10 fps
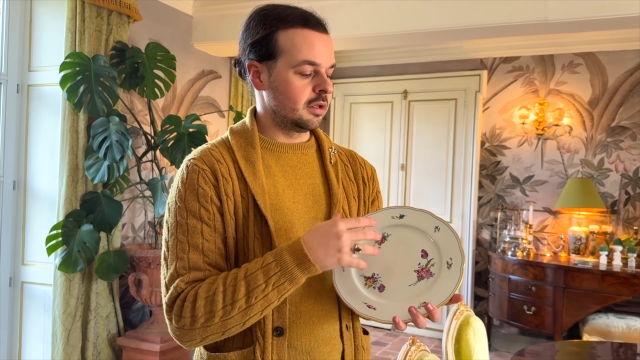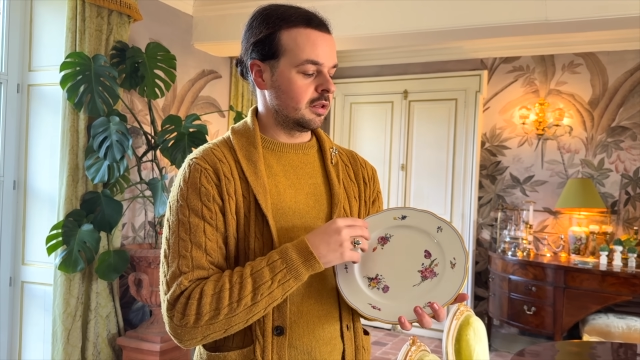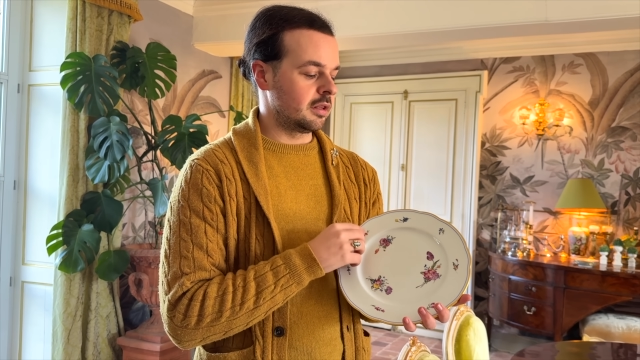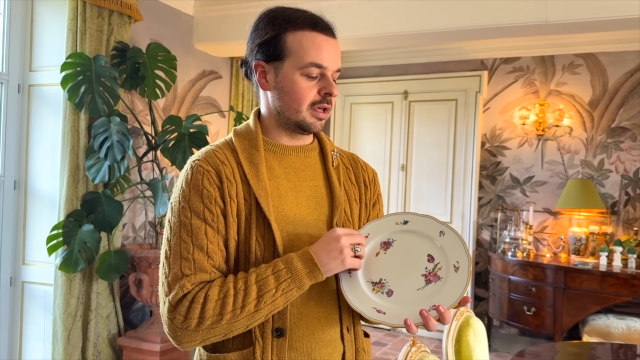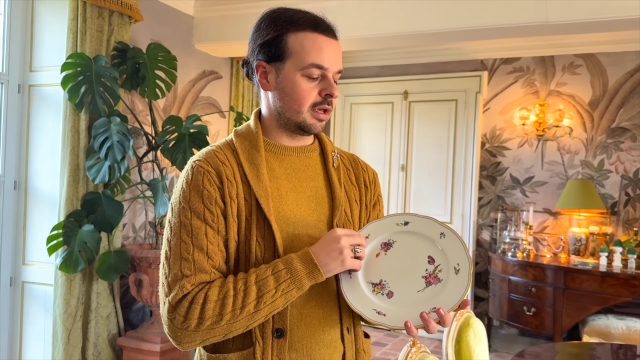
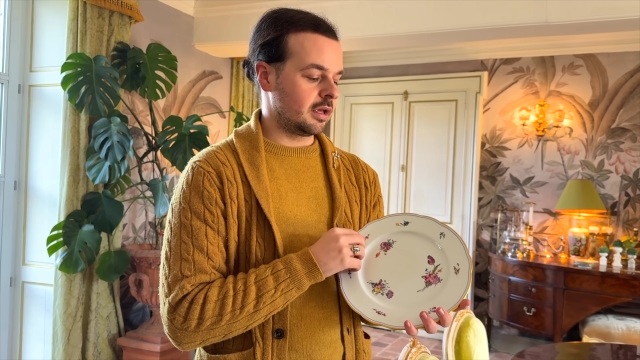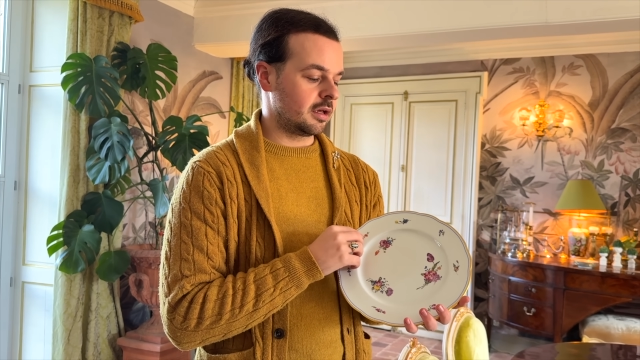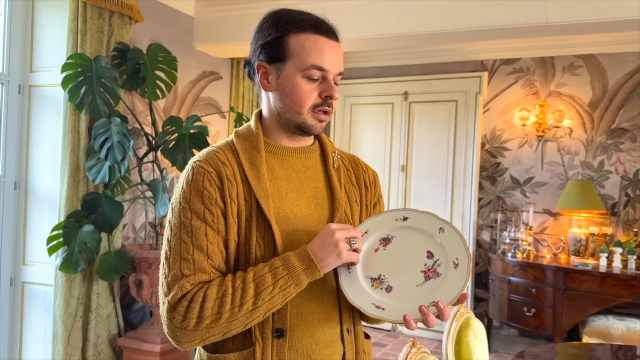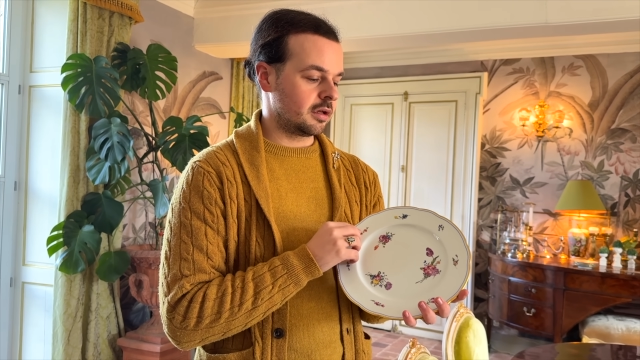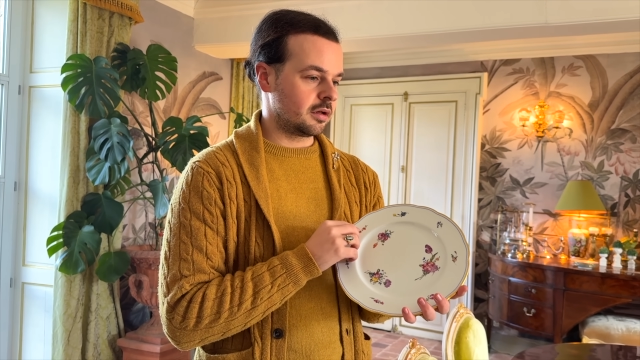
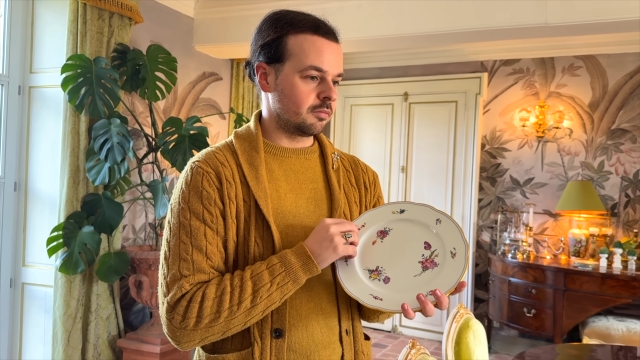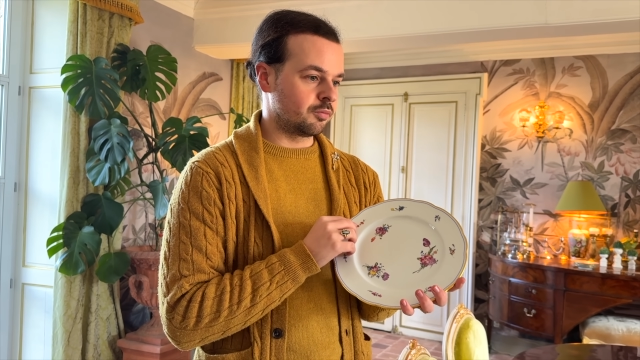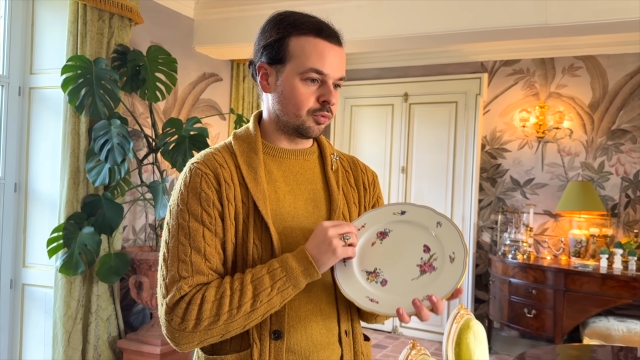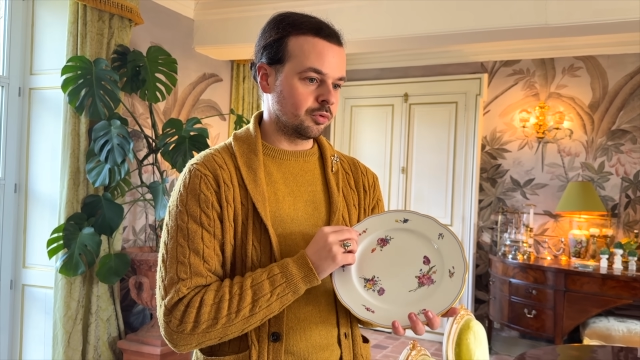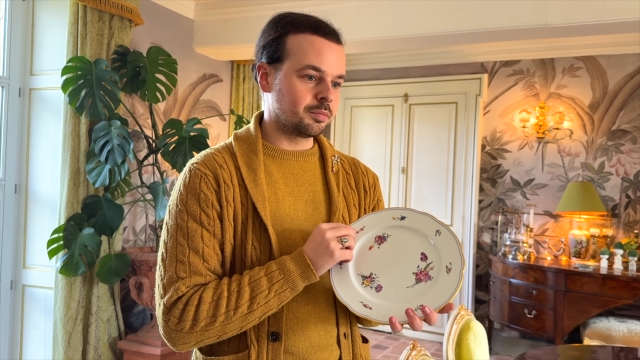they
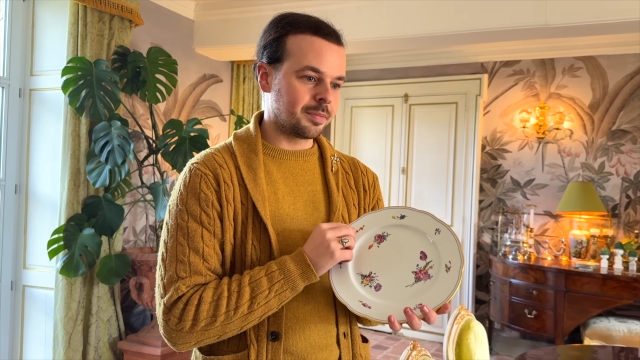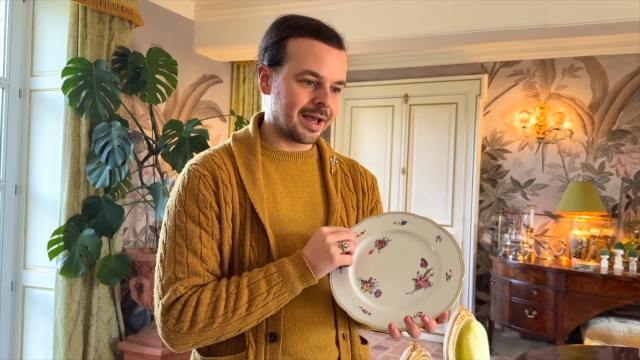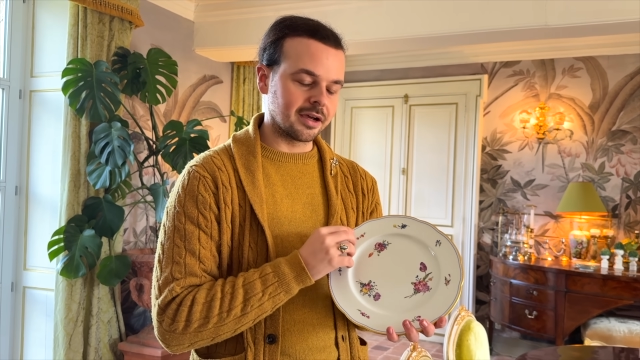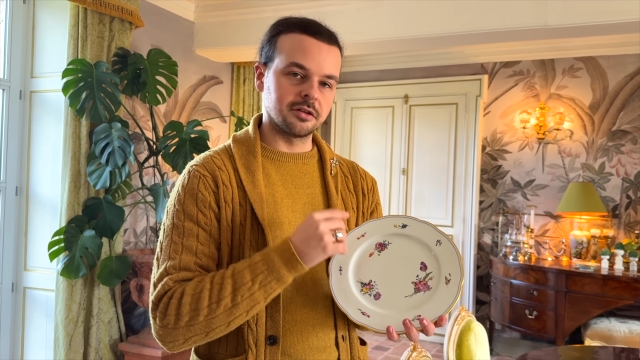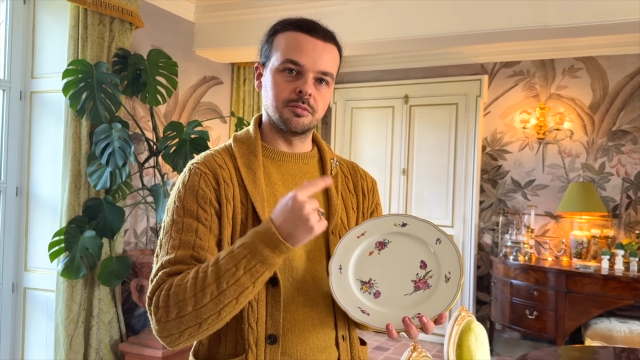brought
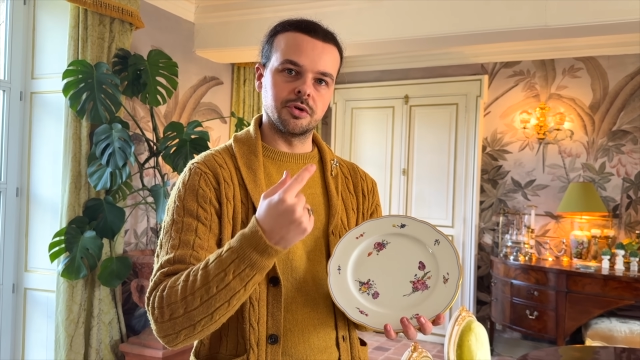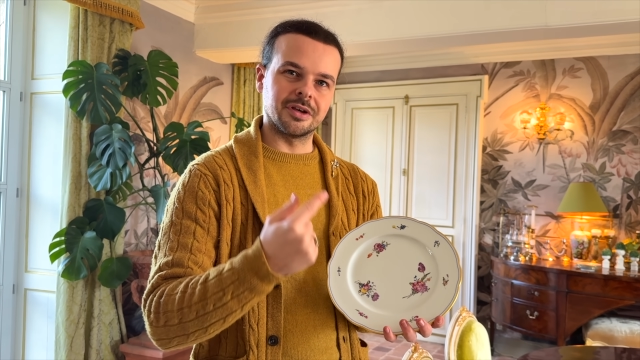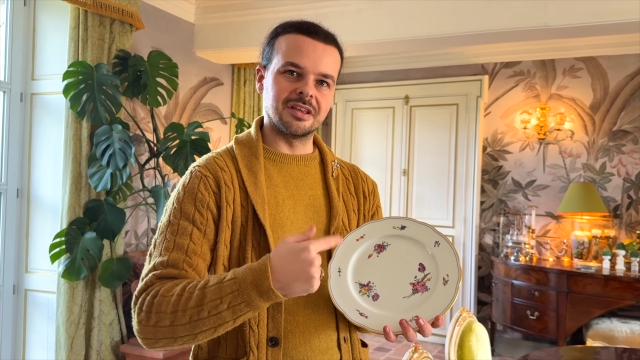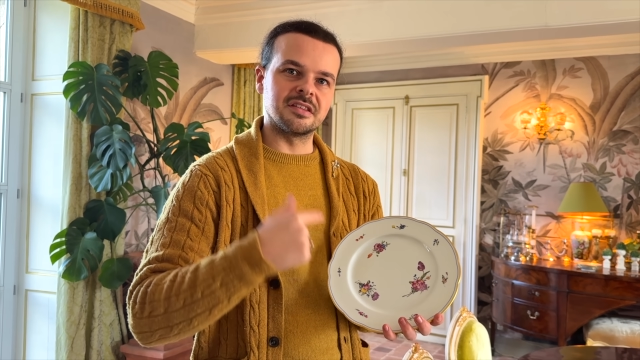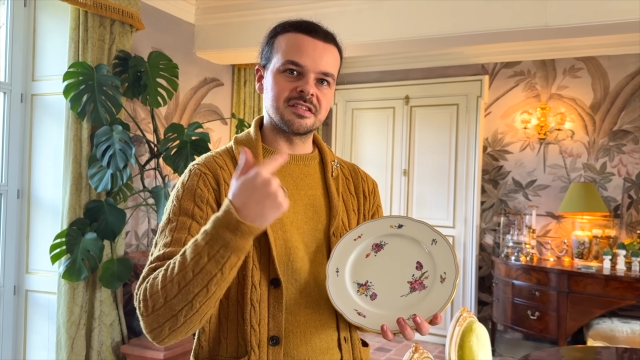back the
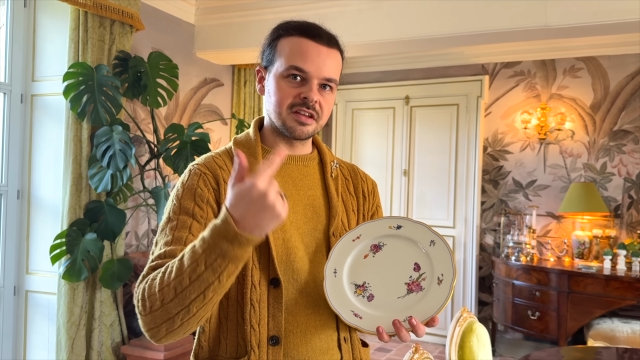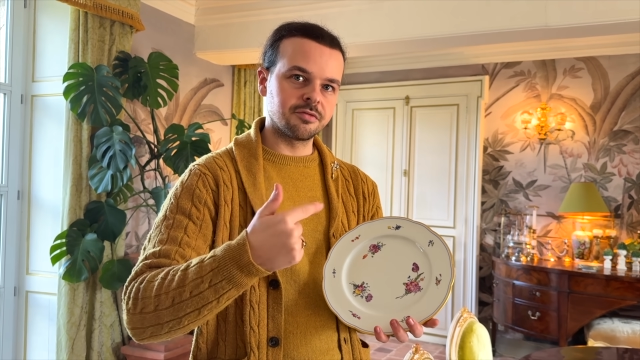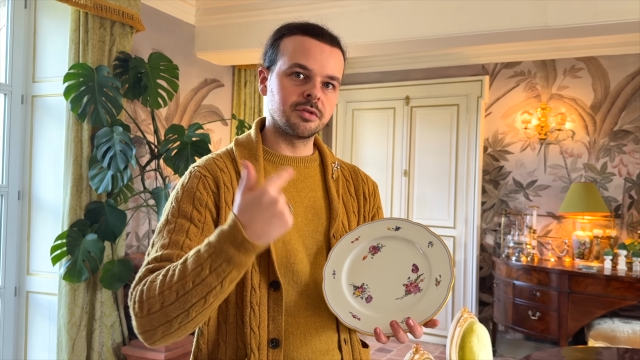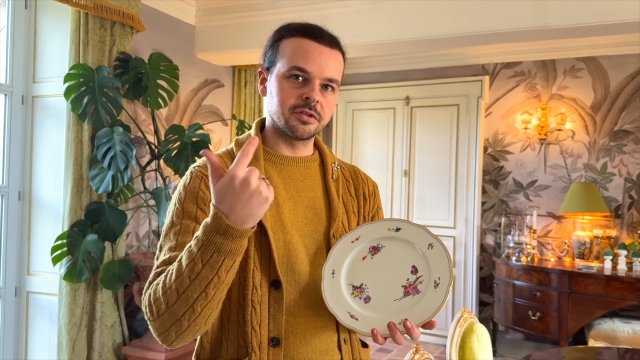monarchy several